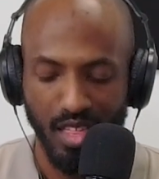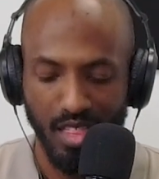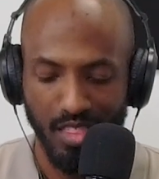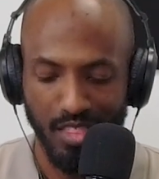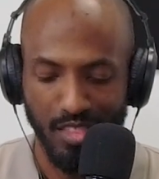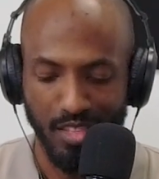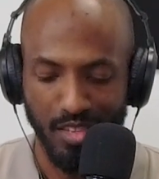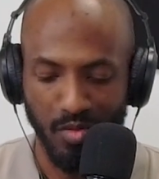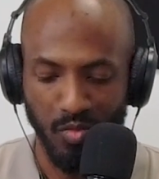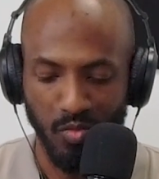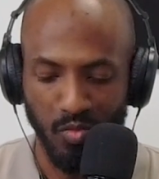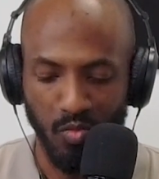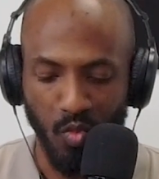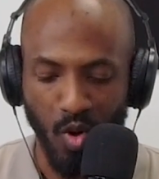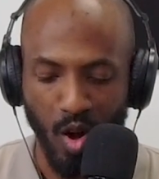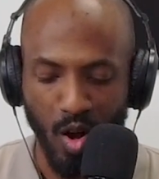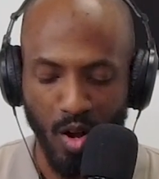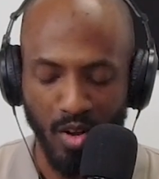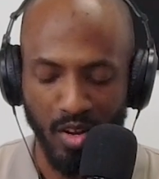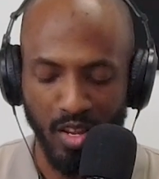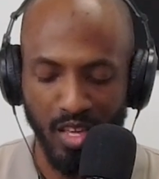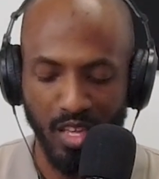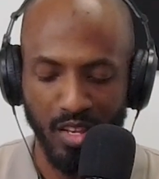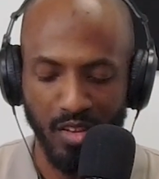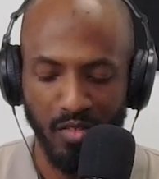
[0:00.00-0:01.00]
The
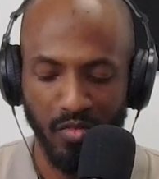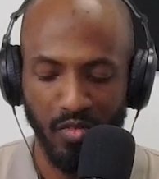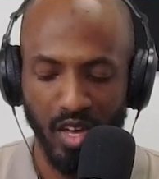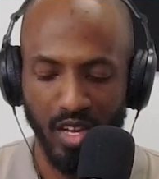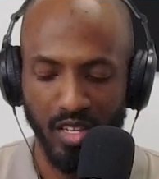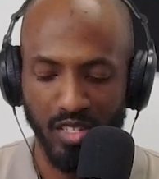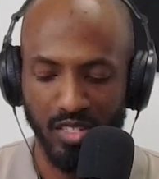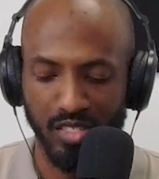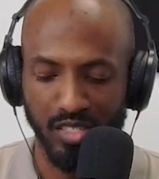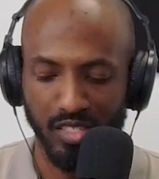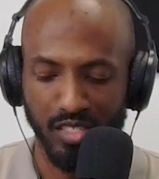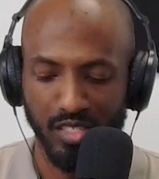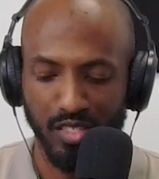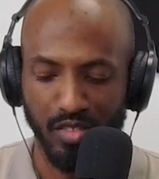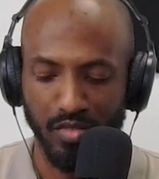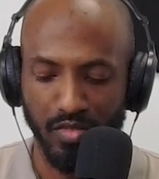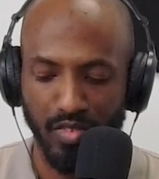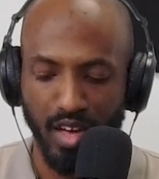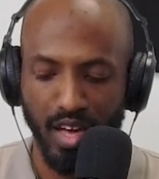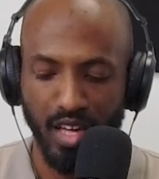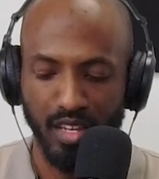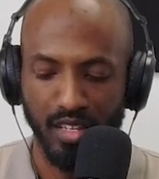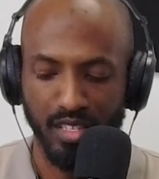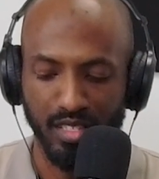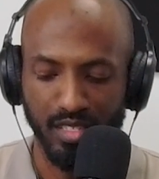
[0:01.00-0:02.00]
word innovation is
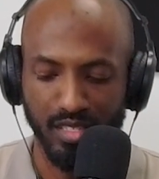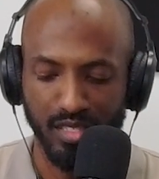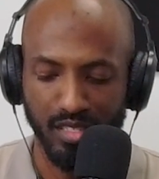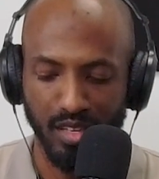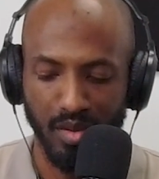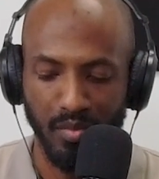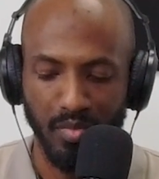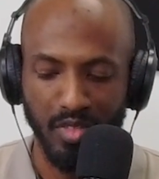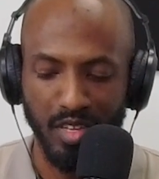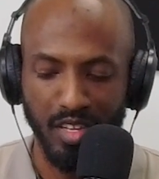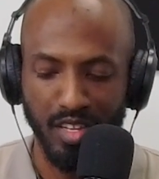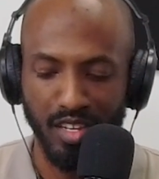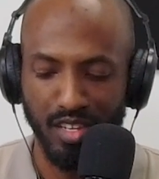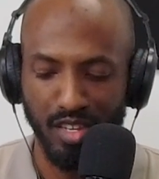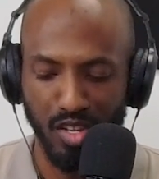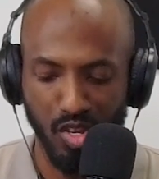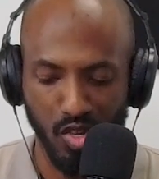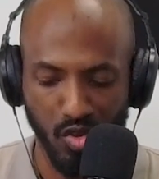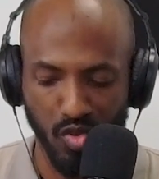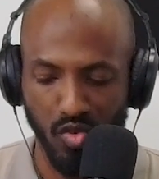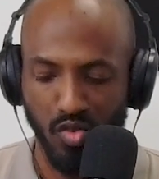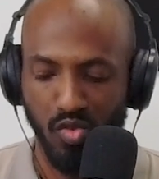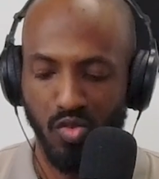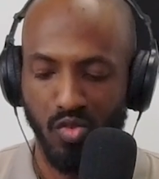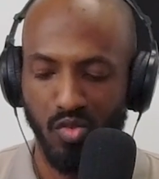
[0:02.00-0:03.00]
defined as something
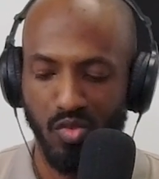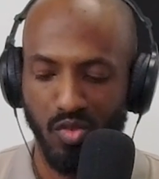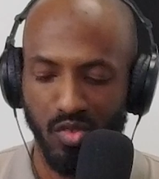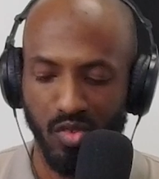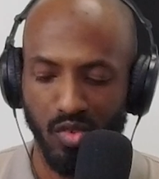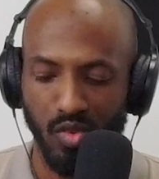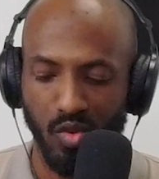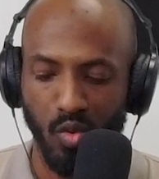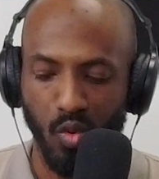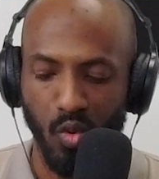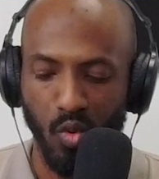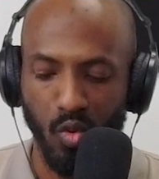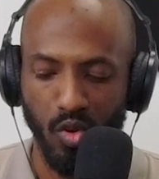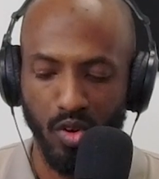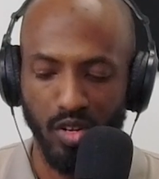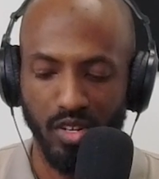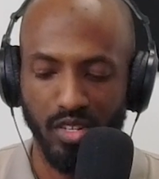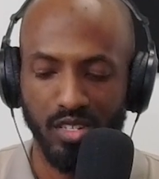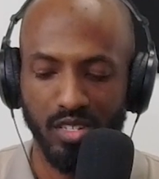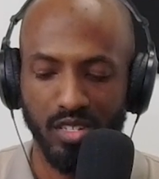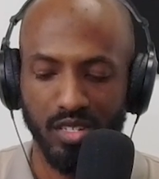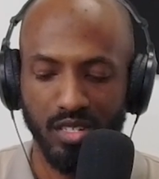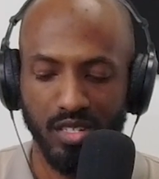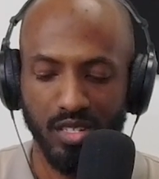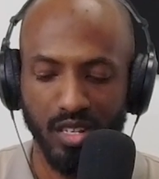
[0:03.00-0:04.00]
new or
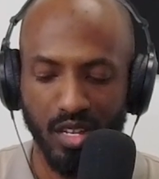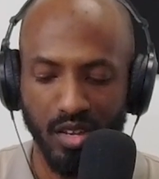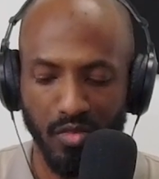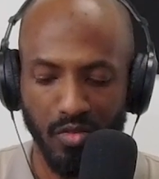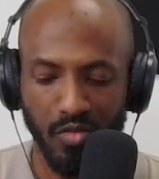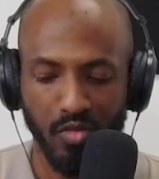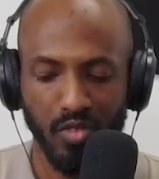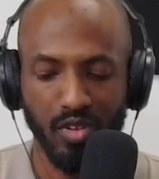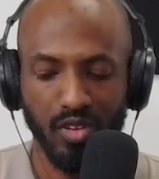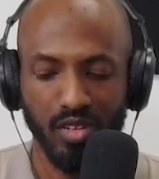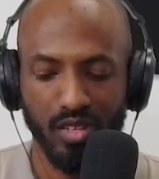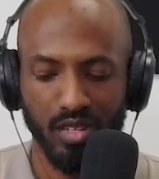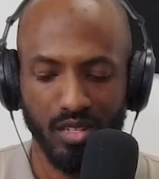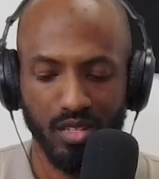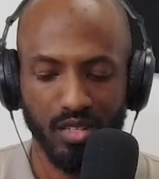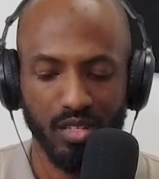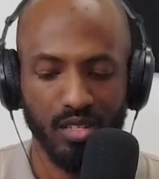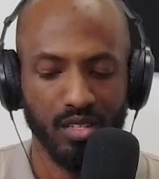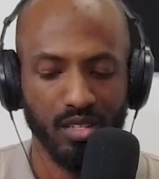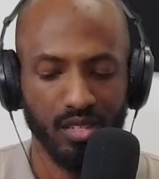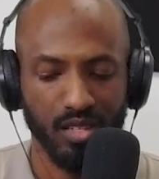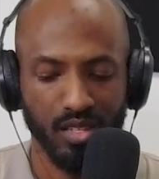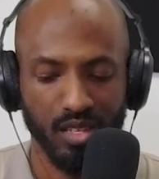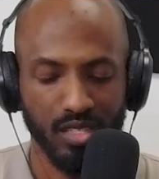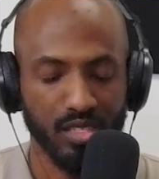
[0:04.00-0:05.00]
different
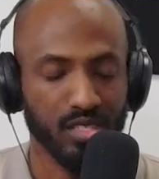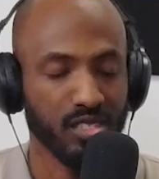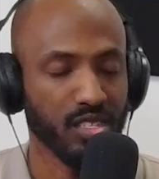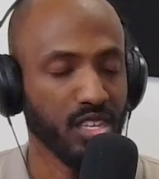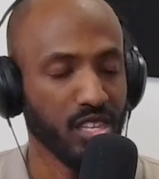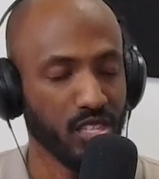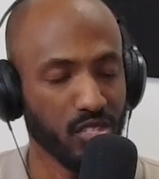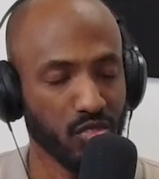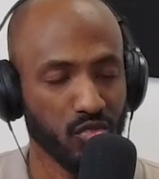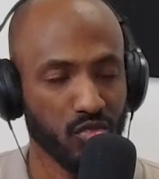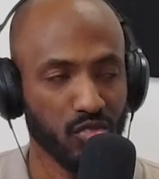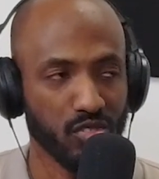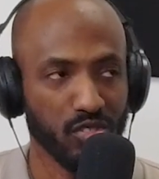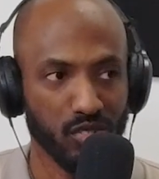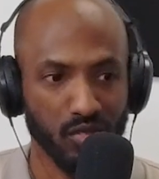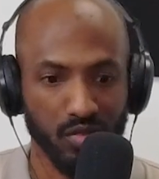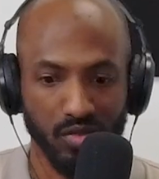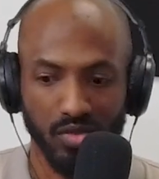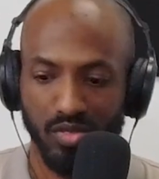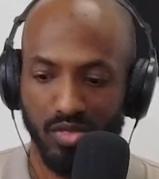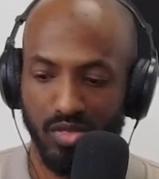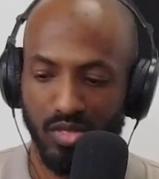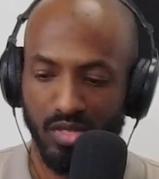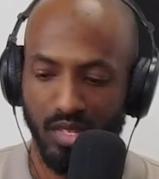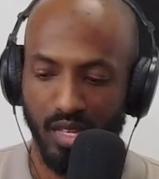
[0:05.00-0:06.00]
that's
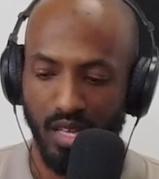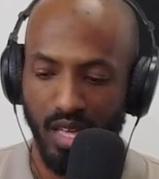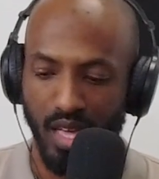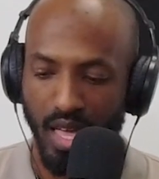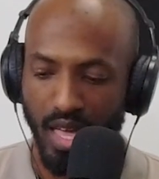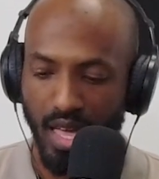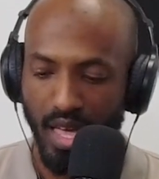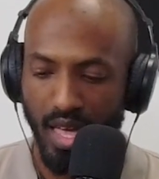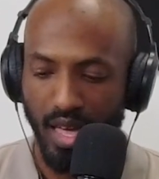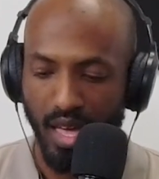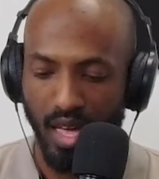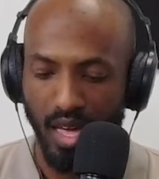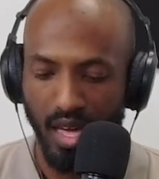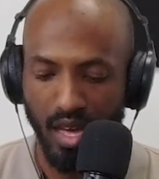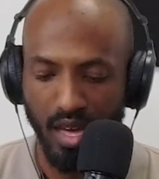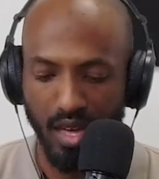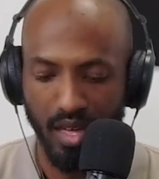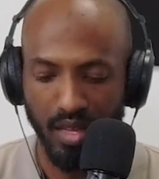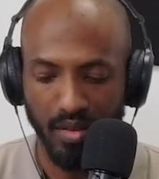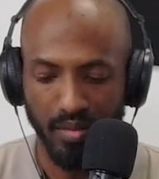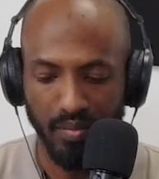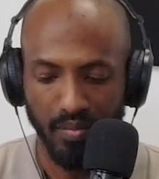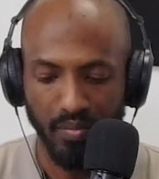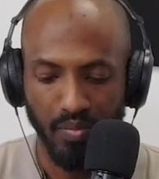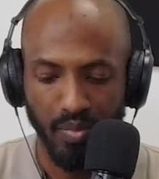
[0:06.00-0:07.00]
introduced.
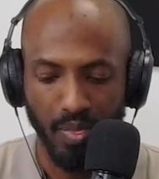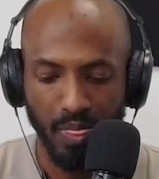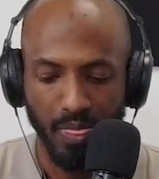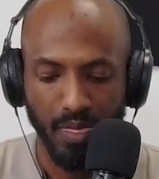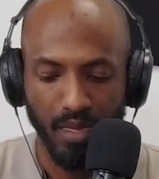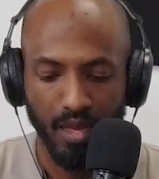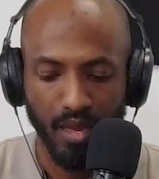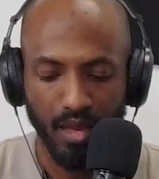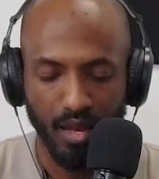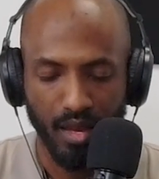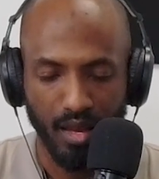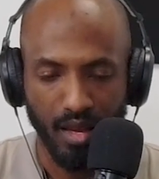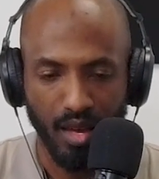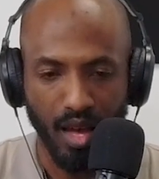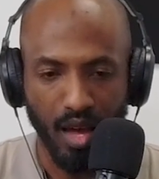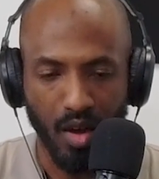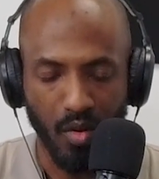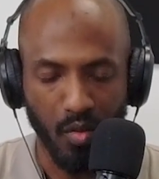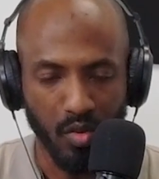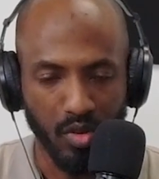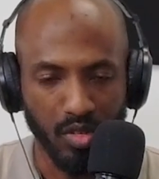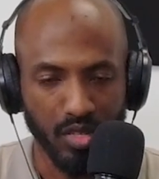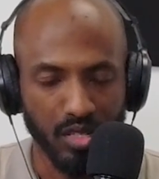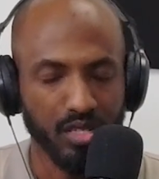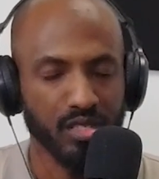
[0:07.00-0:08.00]
And I
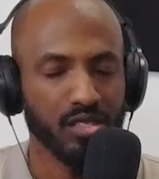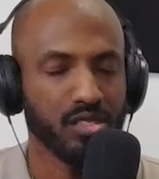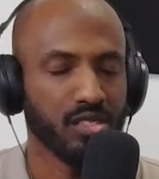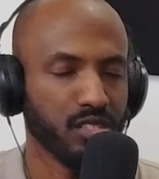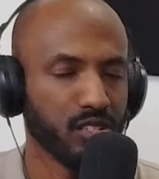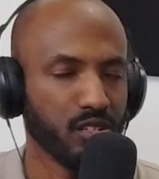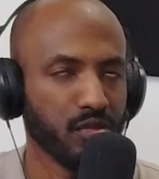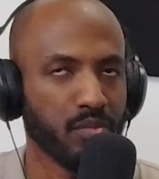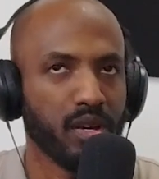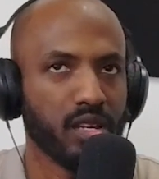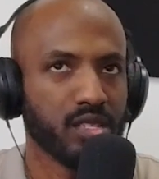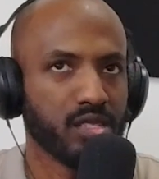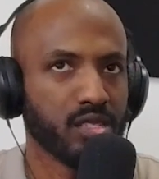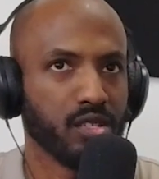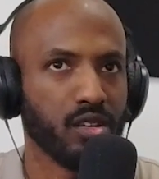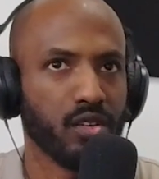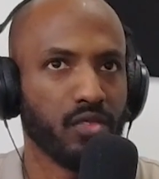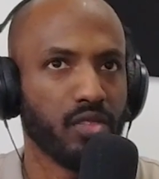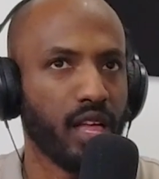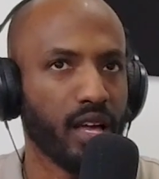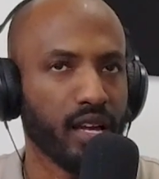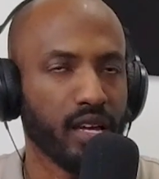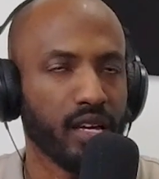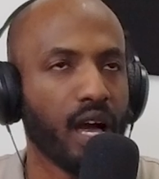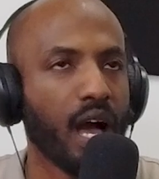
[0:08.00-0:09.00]
wouldn't consider myself
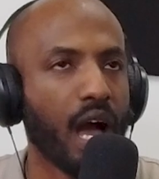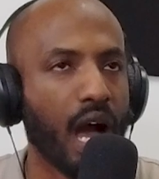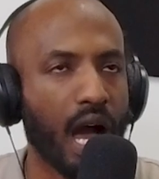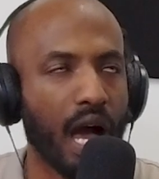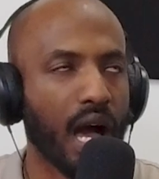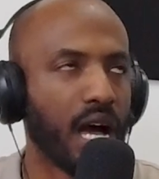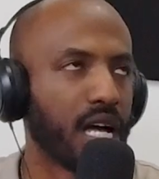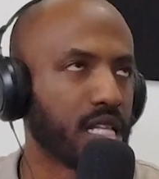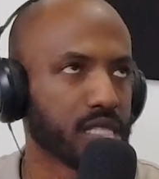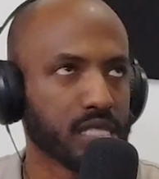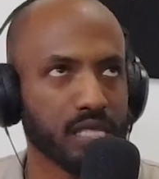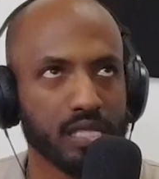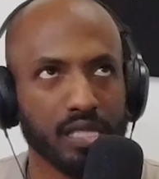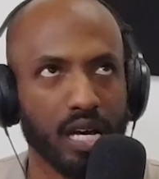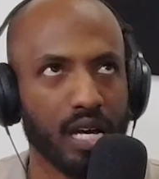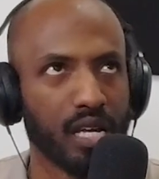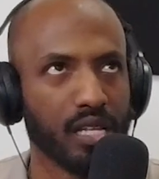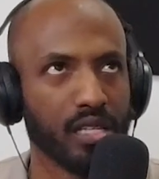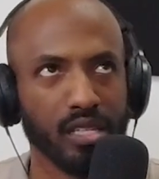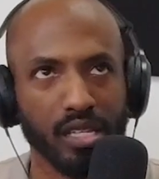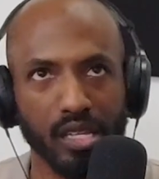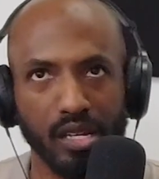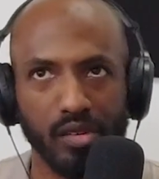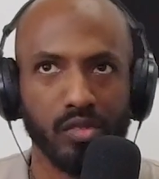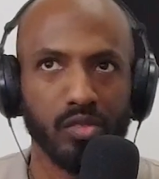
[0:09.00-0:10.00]
like an
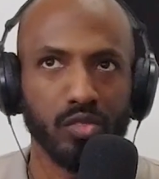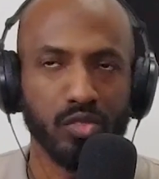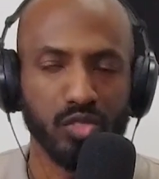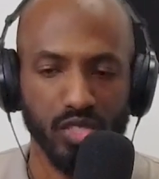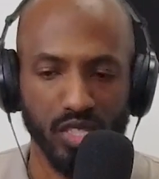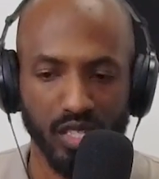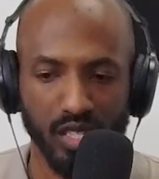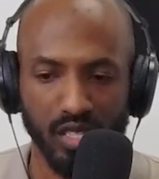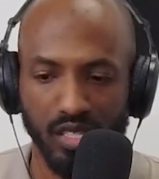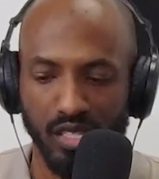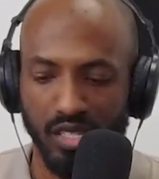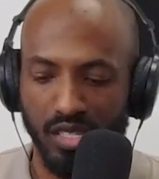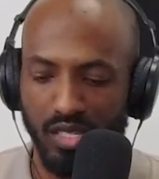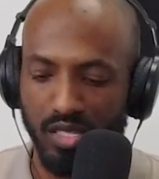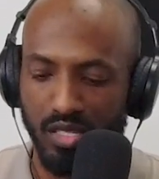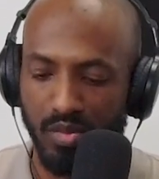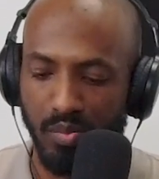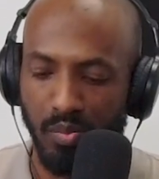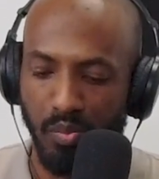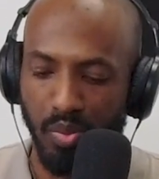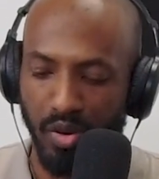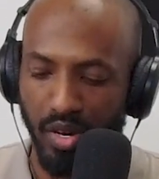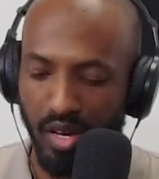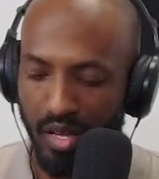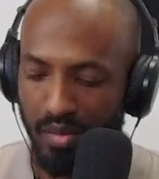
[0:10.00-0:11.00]
Einstein level genius,
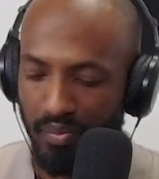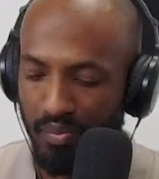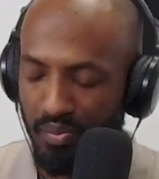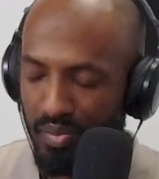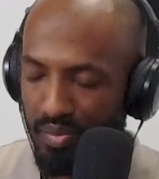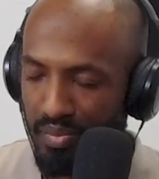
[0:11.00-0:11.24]
but